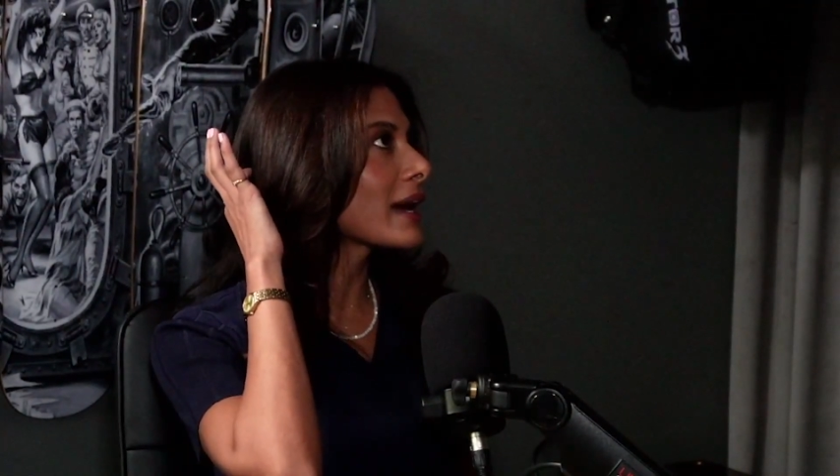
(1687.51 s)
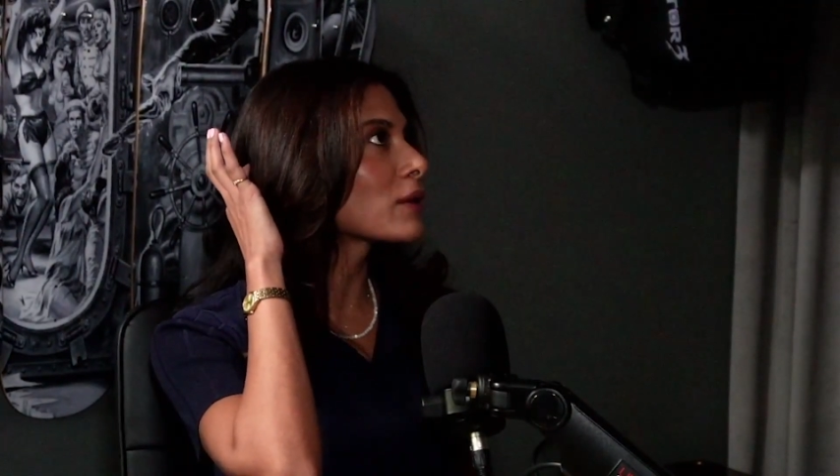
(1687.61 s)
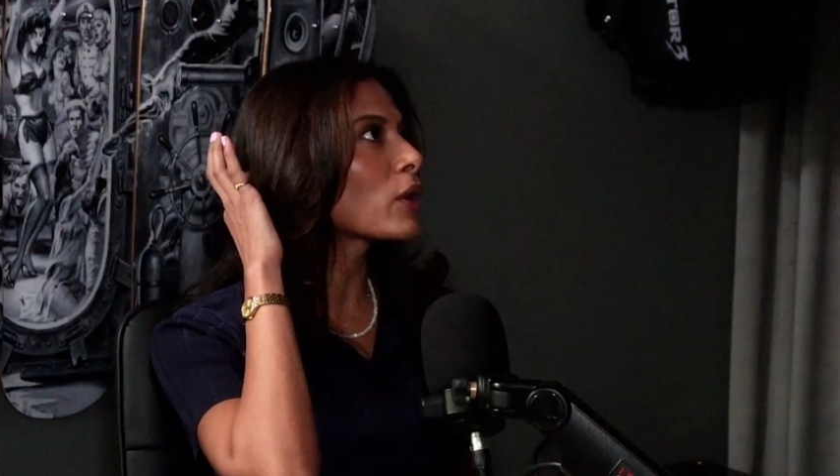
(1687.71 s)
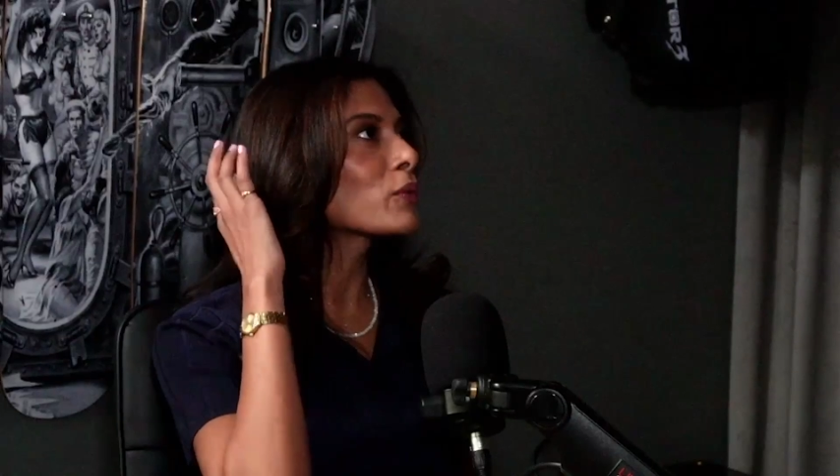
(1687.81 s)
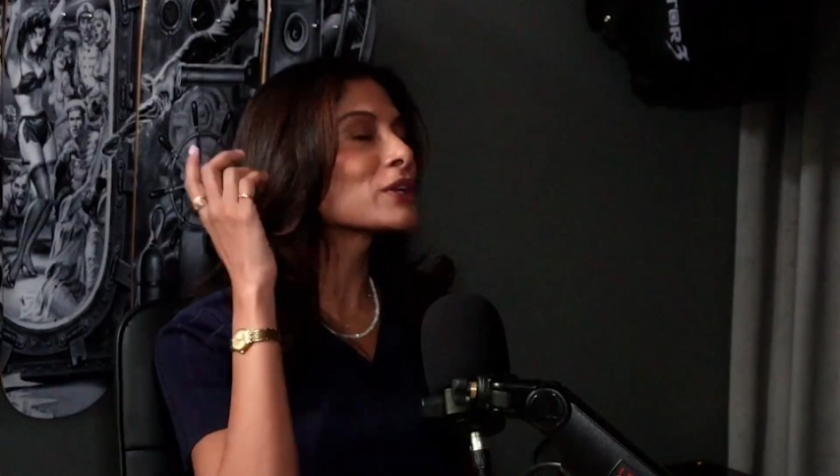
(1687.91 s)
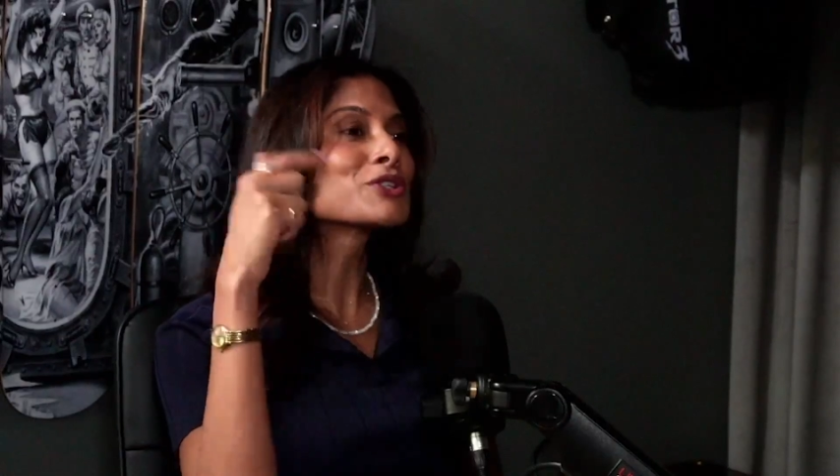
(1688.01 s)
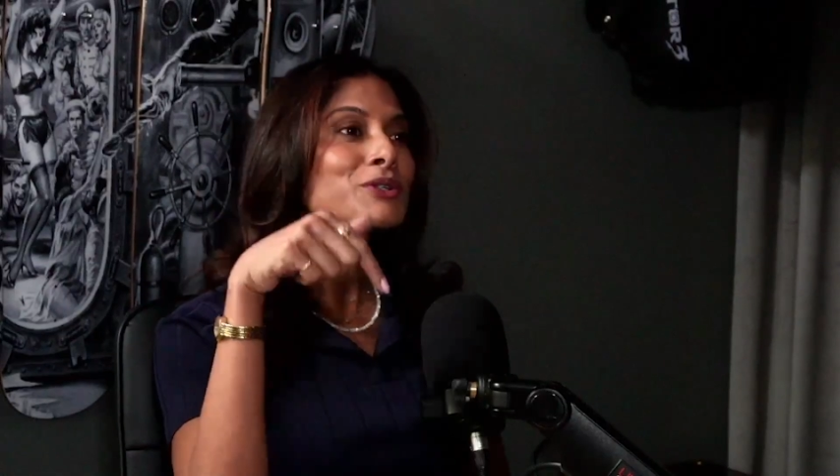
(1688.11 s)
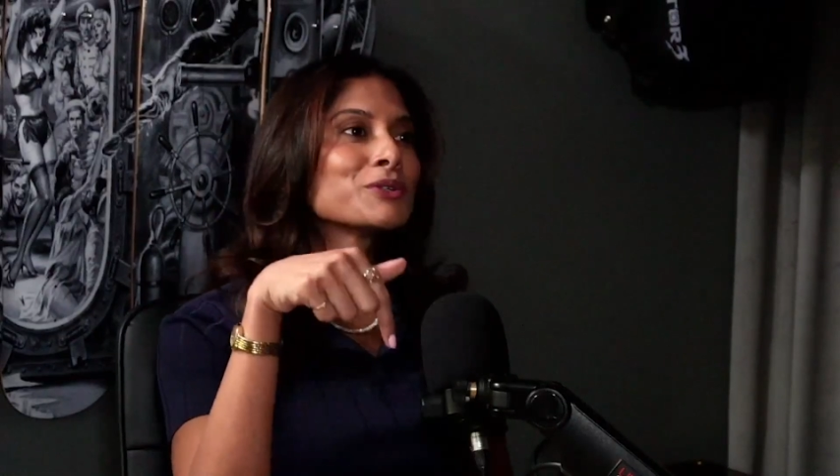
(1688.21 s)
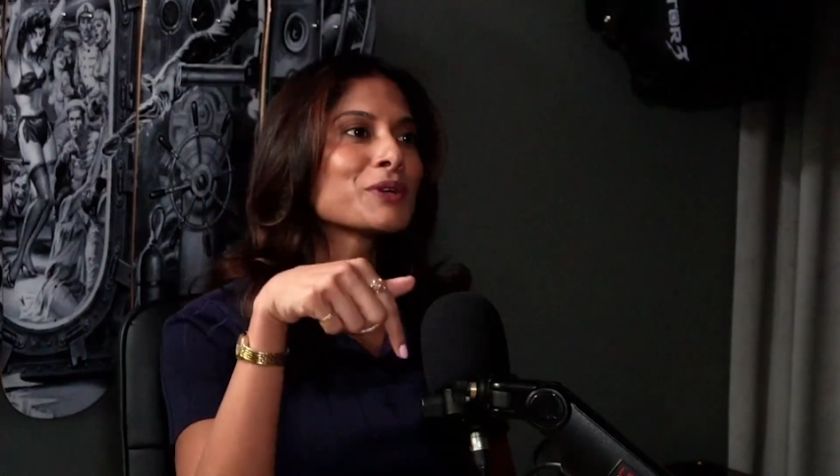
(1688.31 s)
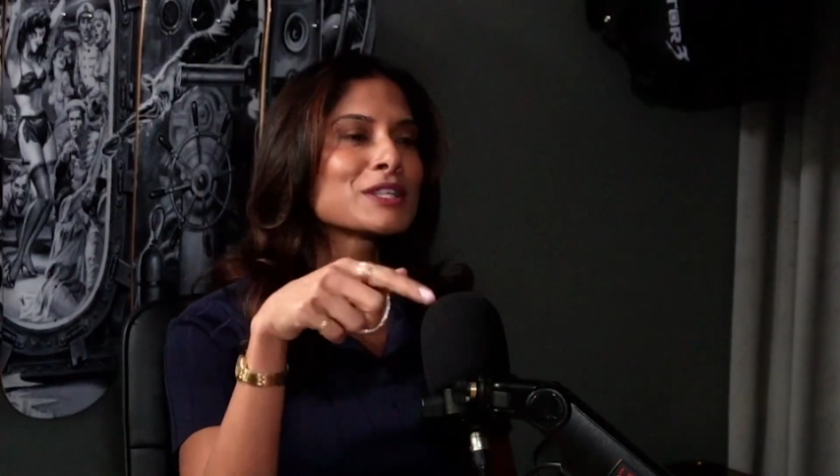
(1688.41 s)
And what we
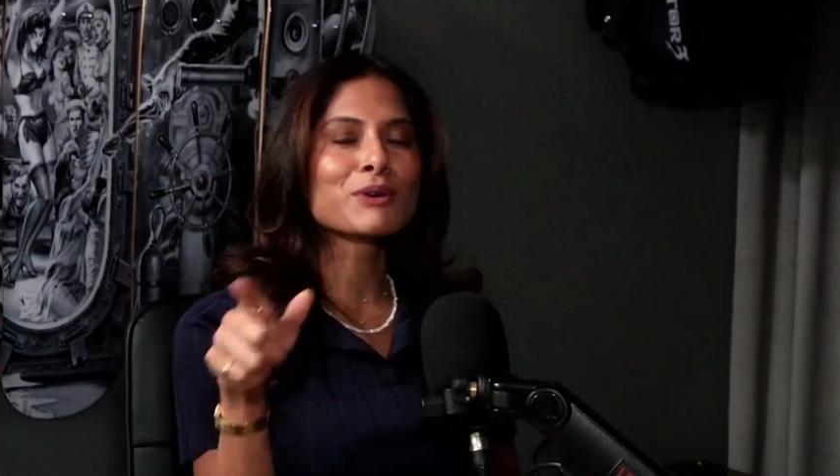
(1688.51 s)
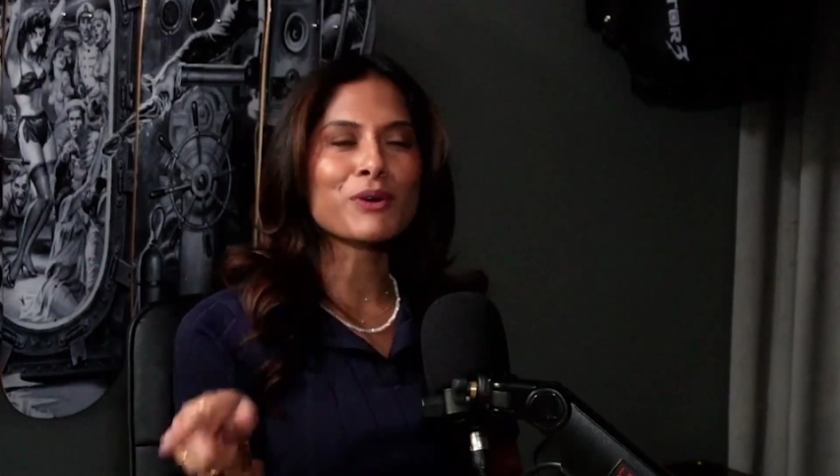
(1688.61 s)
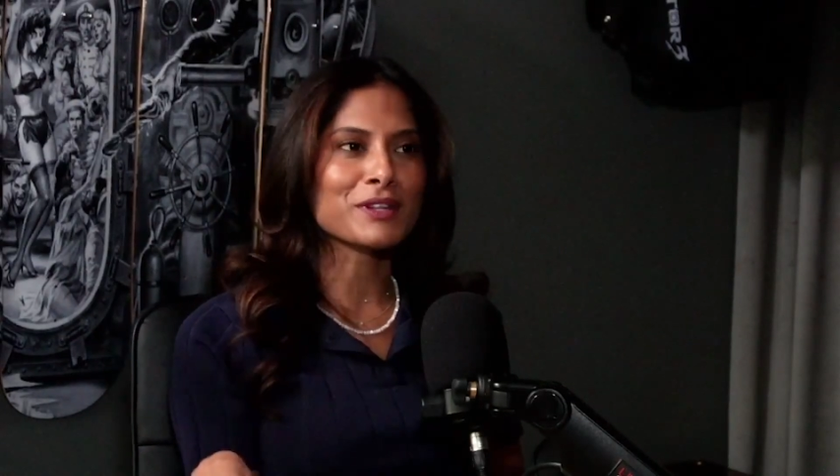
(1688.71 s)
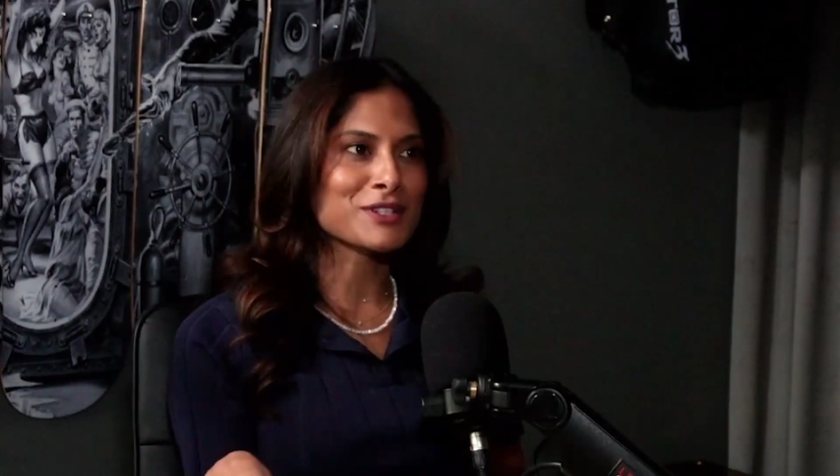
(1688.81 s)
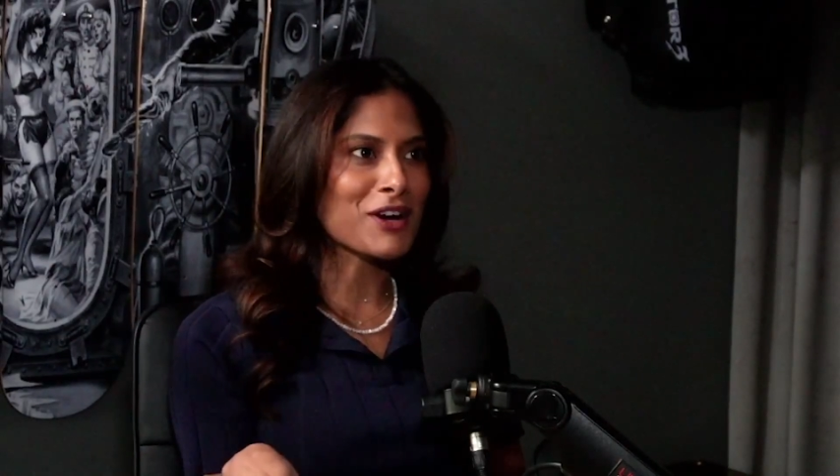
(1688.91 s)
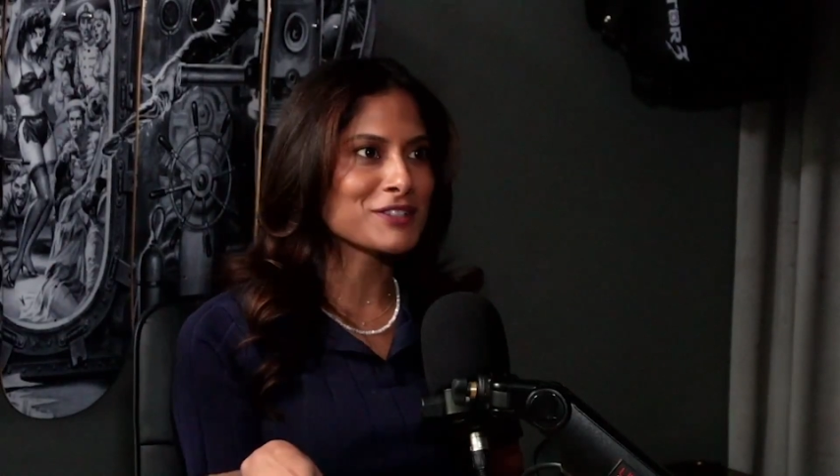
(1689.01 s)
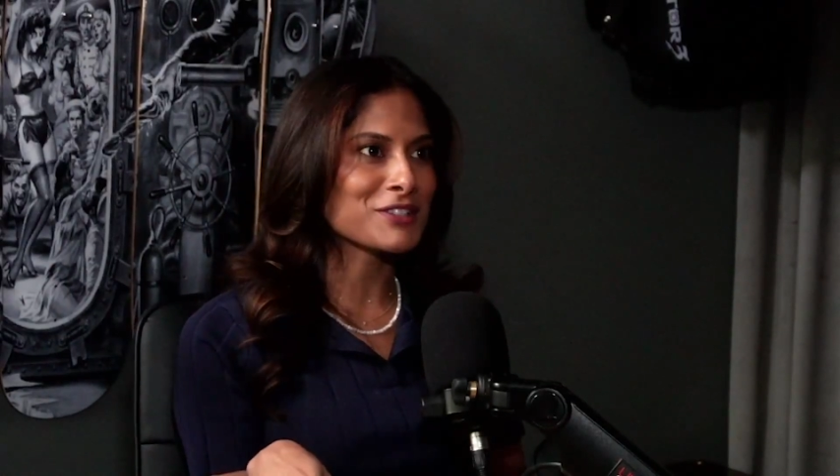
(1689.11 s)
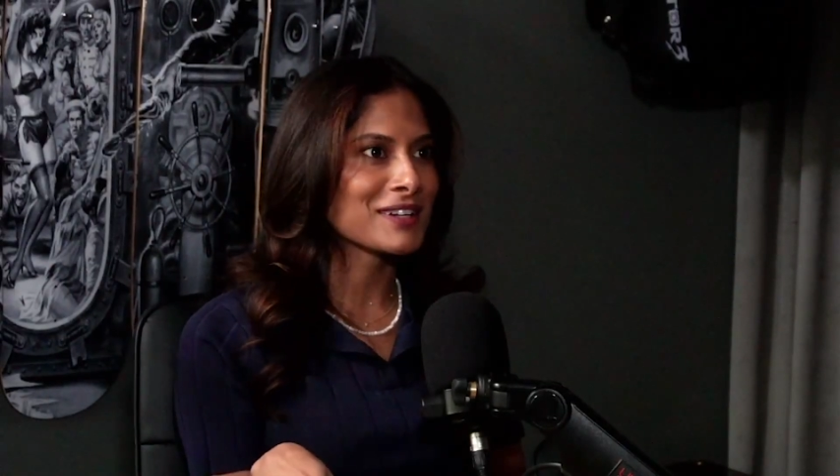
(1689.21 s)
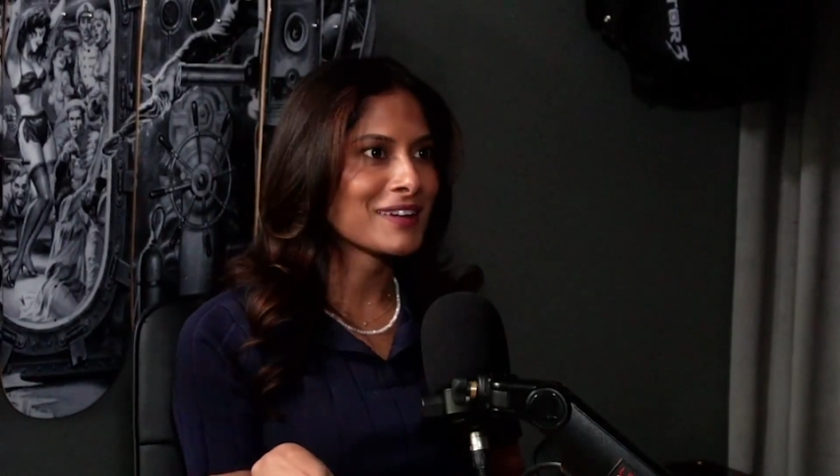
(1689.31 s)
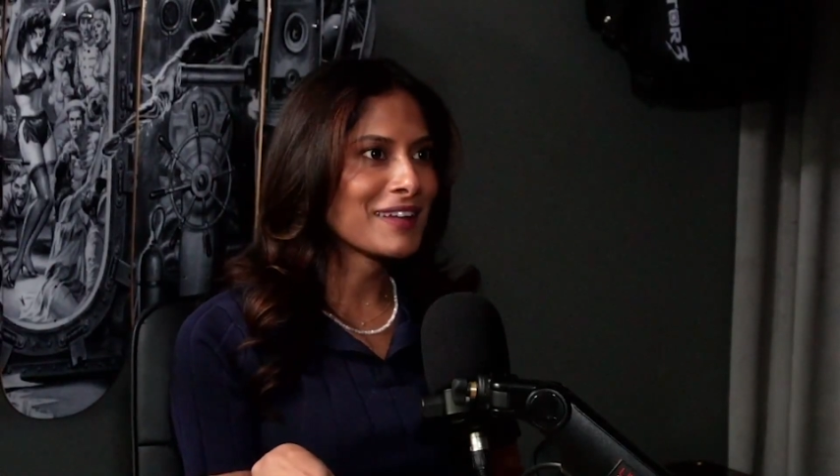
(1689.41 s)
do is we go to the doctor.